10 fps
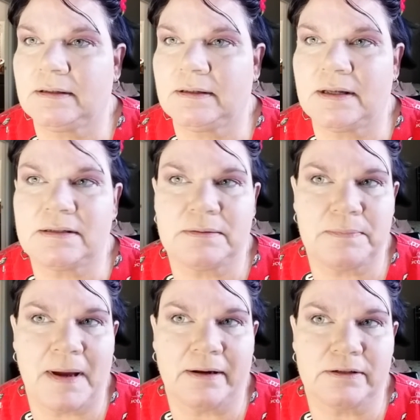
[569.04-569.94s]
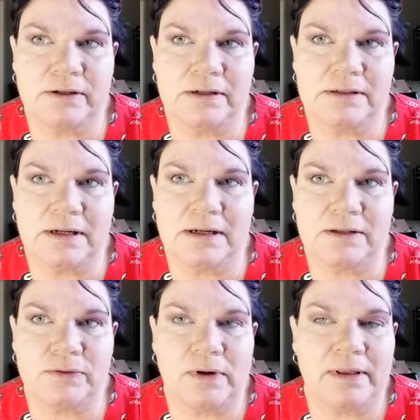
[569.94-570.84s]
that's about as good as it
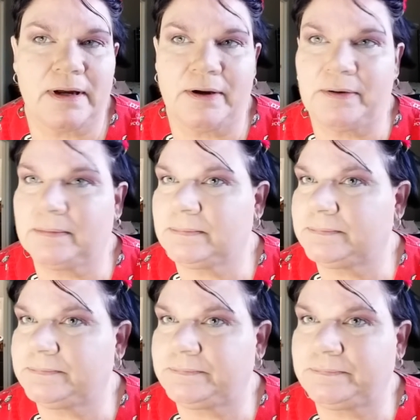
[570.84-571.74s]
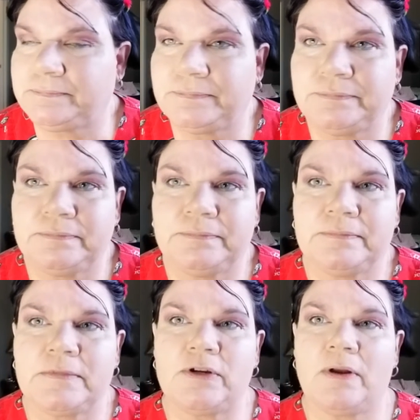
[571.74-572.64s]
gets right there.
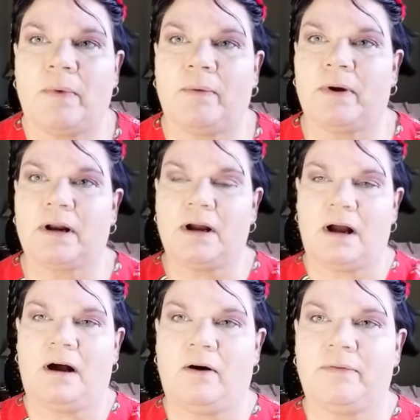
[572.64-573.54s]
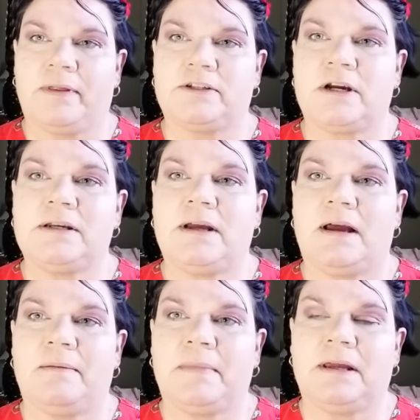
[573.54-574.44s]
So anyway, we're going to call the chicken
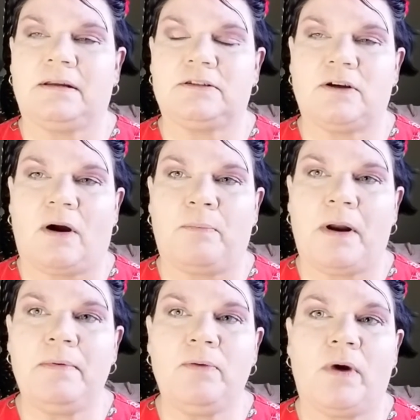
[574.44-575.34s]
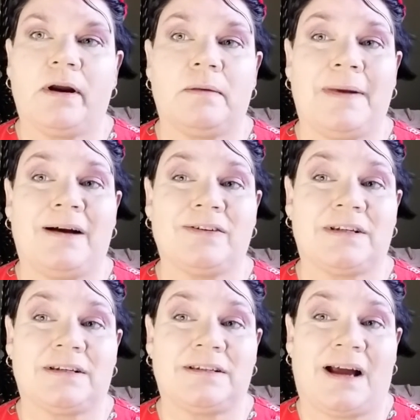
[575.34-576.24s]
time. It, so I'll probably wear it about
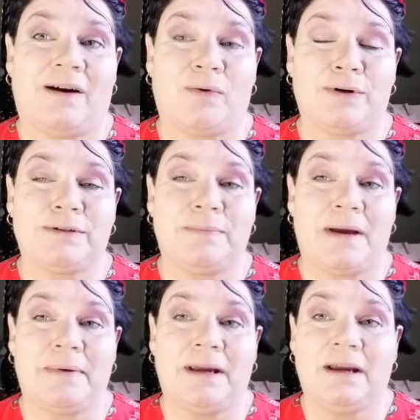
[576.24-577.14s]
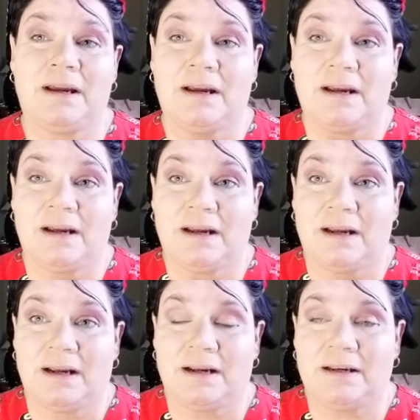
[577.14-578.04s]
six hours, maybe,
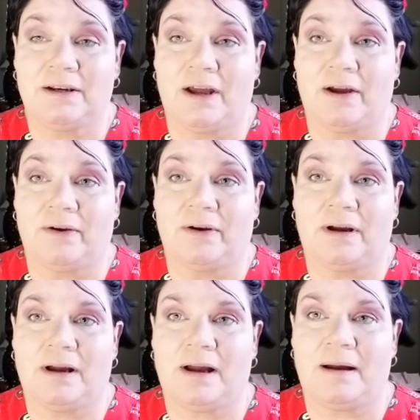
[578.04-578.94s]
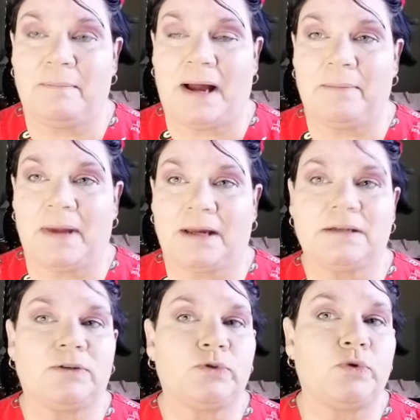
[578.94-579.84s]
you know, I might make it
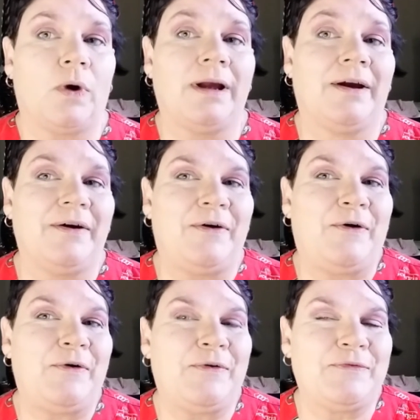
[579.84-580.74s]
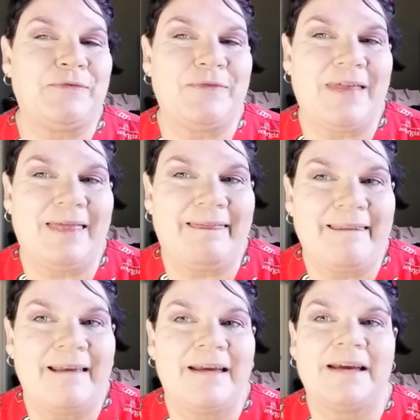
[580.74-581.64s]
till 12.
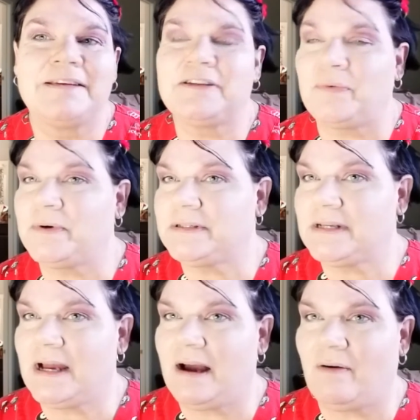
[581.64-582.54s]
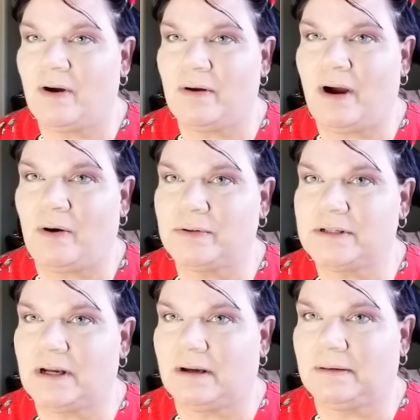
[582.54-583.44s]
so we'll see how it holds
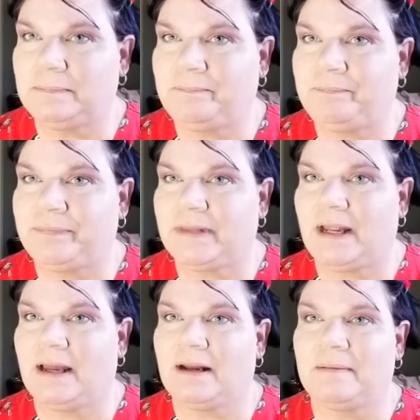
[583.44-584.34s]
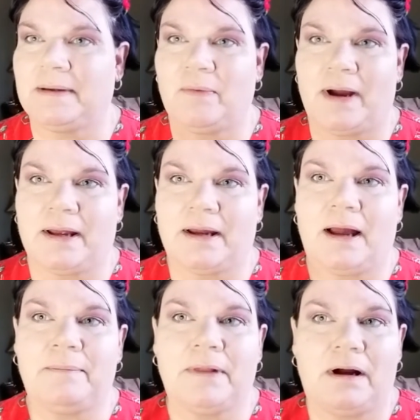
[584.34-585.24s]
up. And um, anyway,
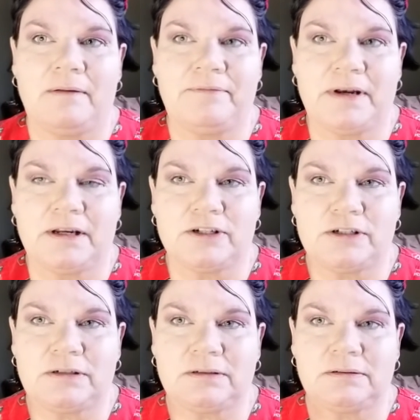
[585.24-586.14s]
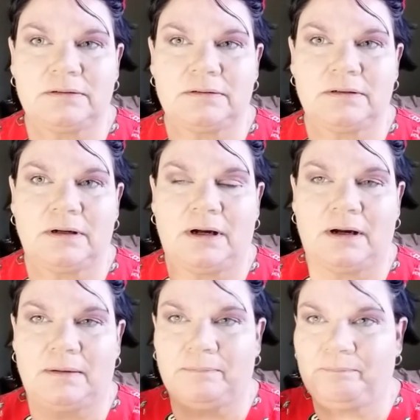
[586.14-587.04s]
I'm not finished
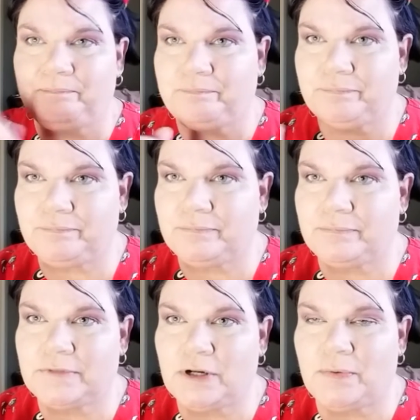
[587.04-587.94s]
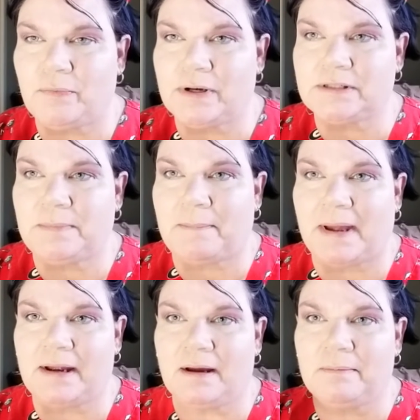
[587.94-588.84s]
um, doing the rest of my
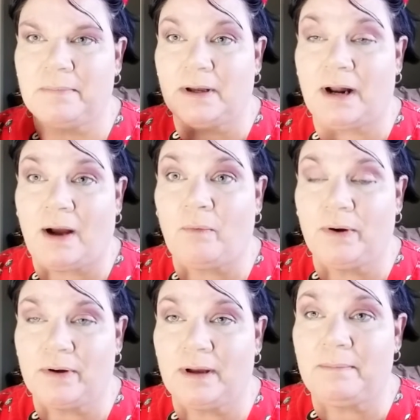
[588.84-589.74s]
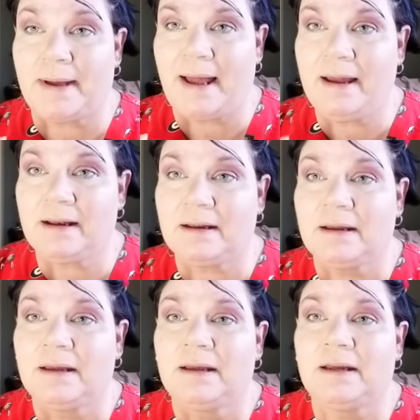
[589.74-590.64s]
makeup, but I will come back
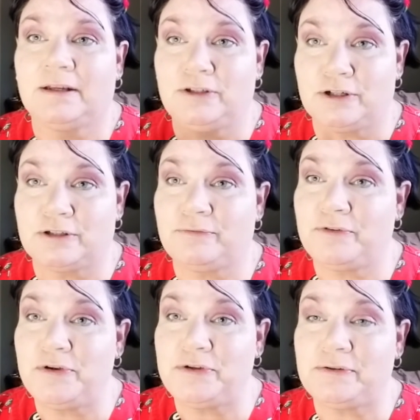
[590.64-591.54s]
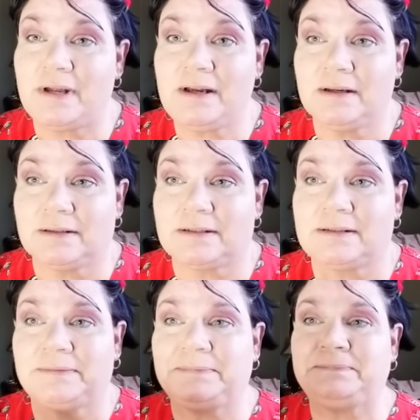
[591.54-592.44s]
in just a few seconds.